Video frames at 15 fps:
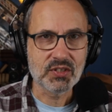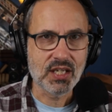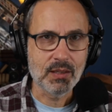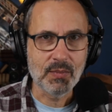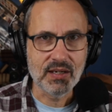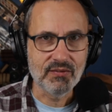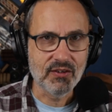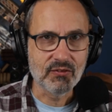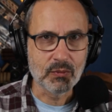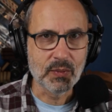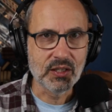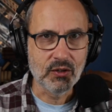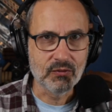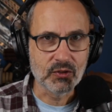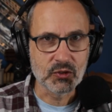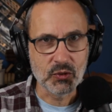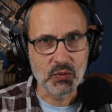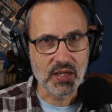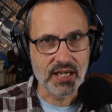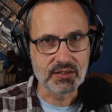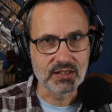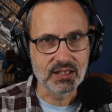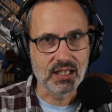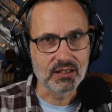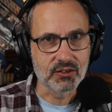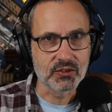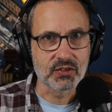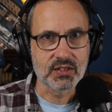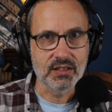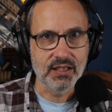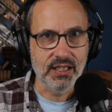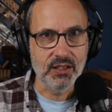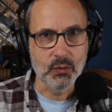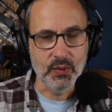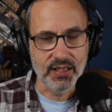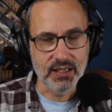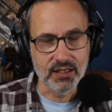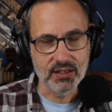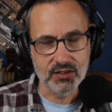time I've ever been over $2,000 in a week.